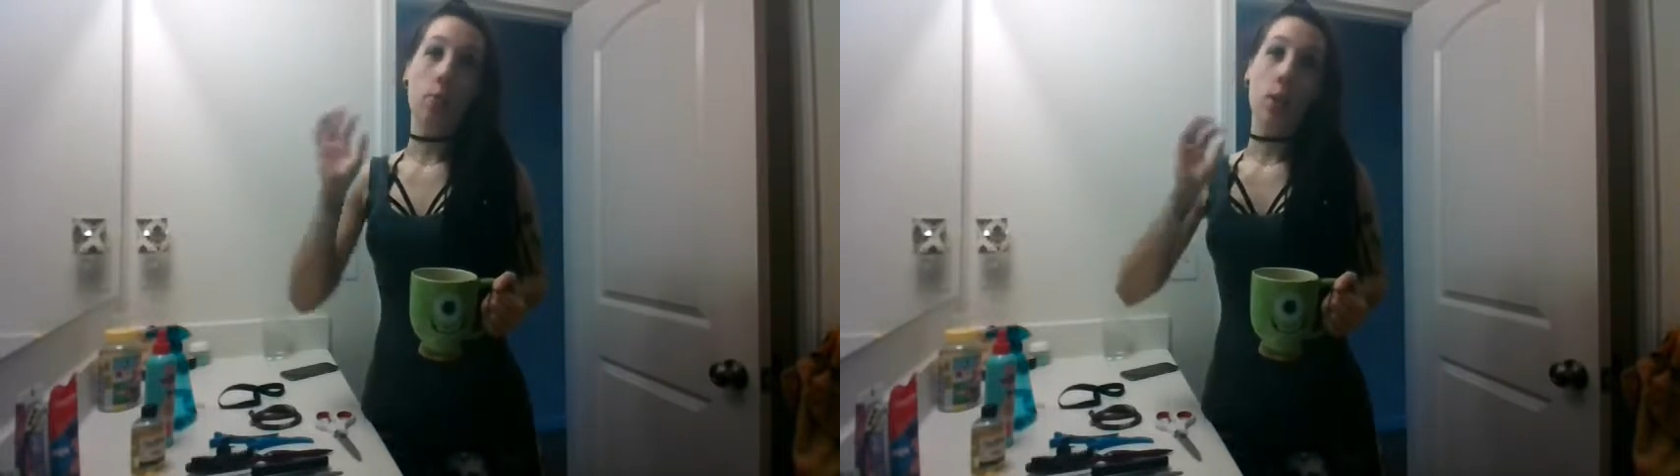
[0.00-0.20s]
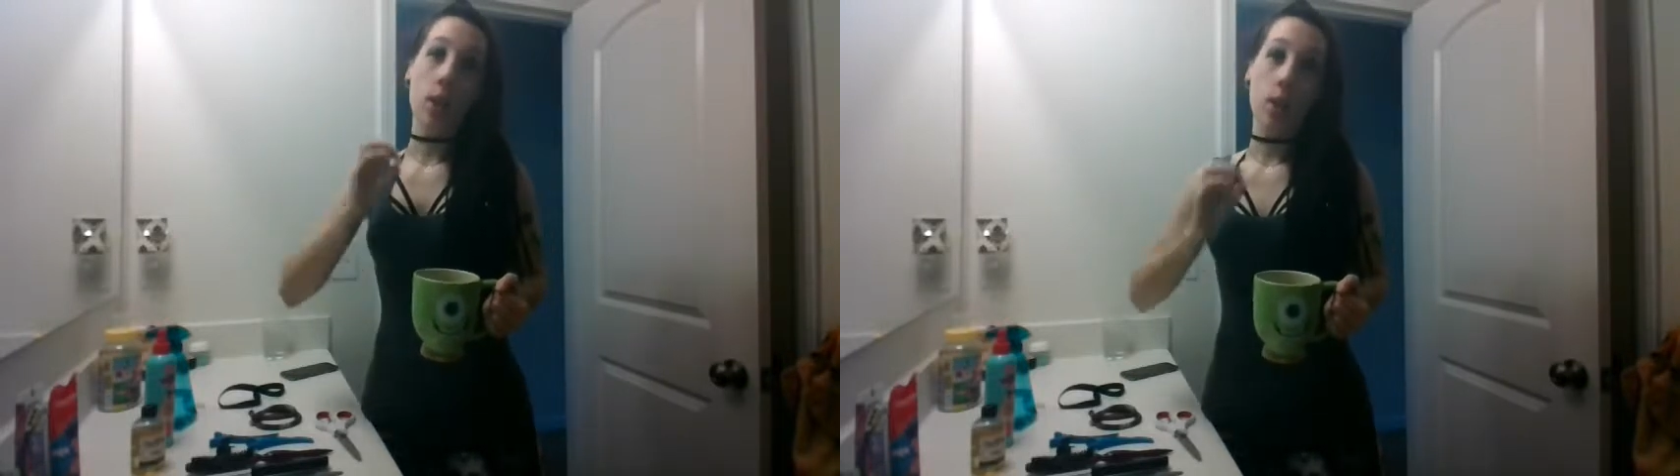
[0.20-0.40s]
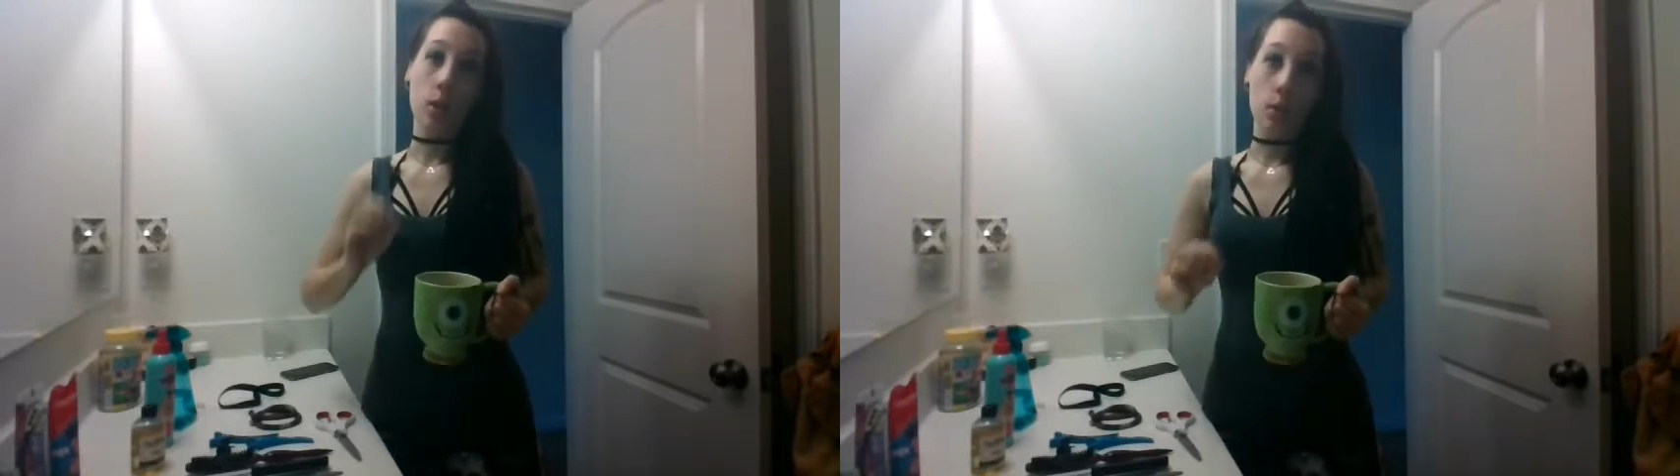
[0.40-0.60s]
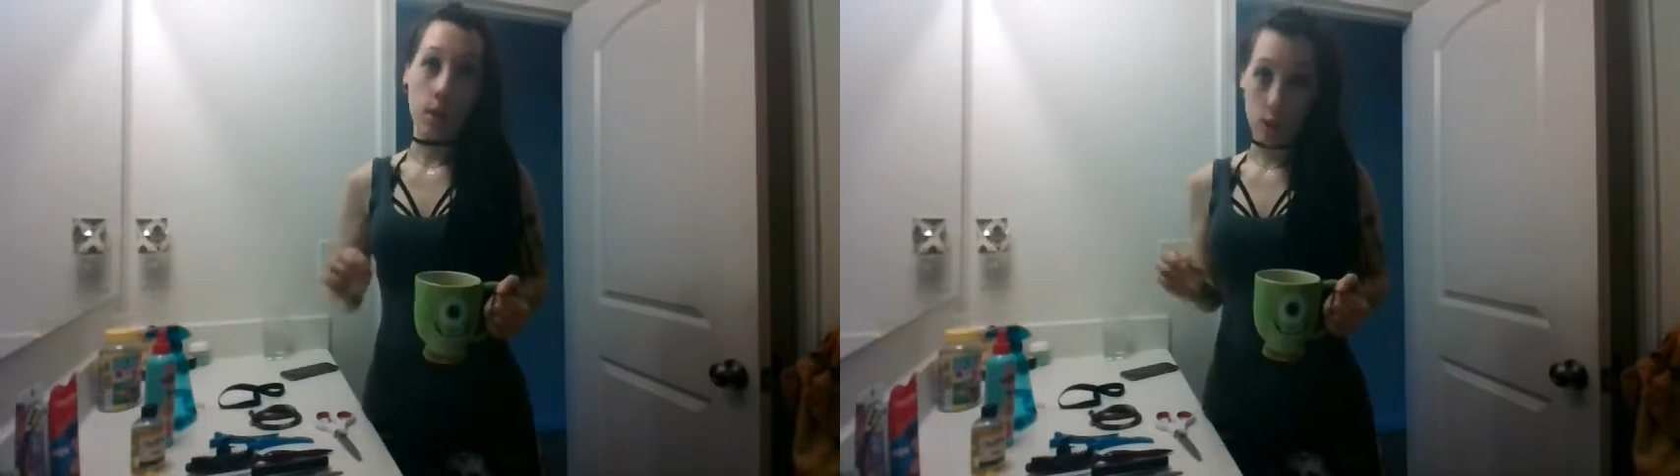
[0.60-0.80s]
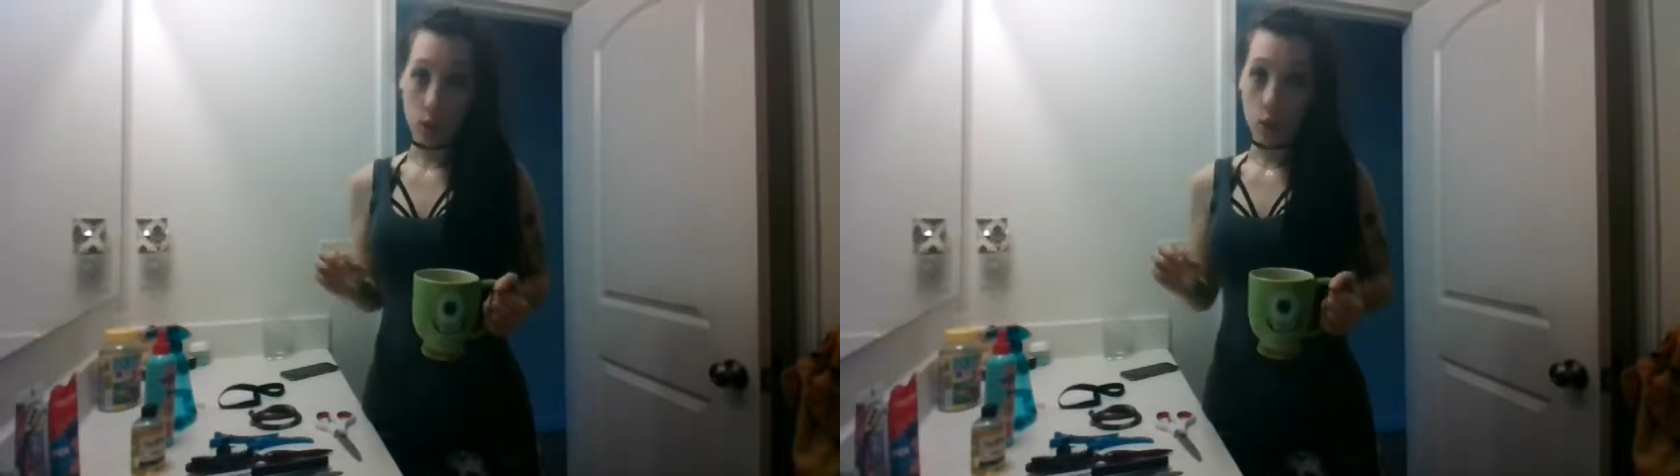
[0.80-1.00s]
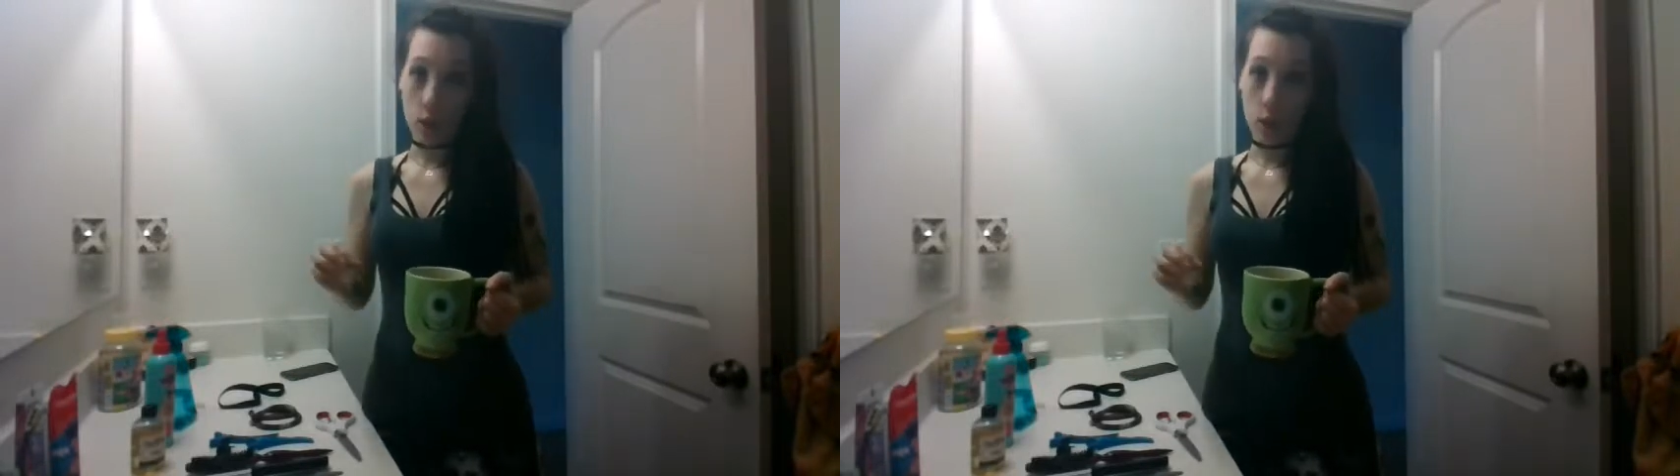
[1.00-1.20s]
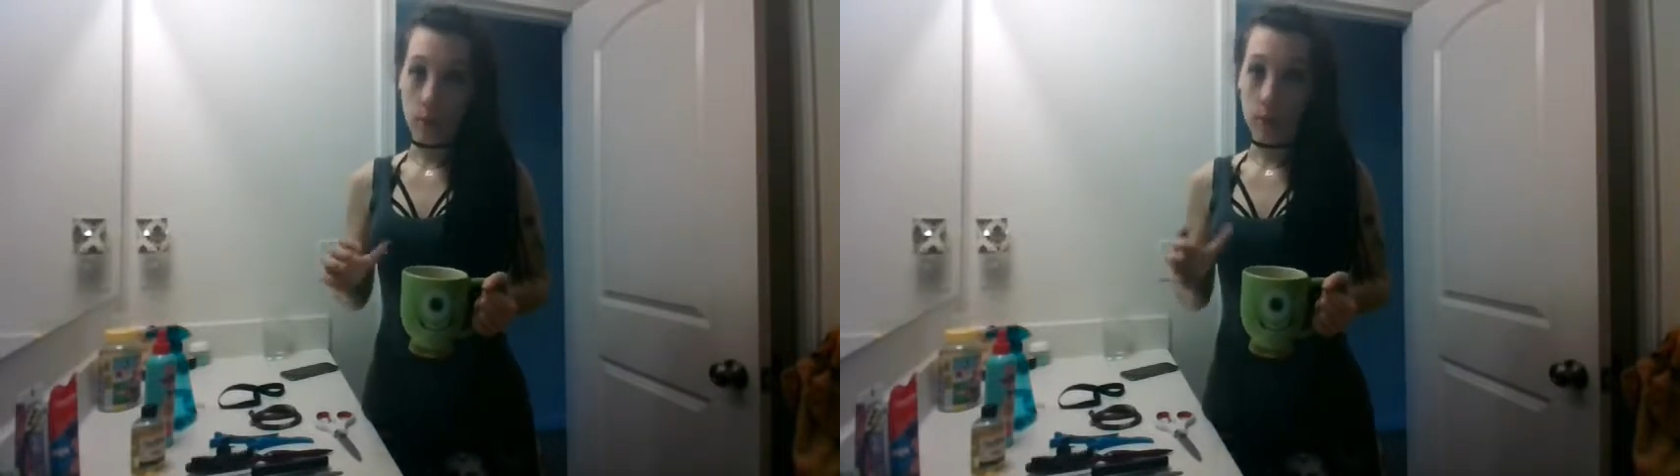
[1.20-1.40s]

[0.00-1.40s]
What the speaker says: put in a new extension.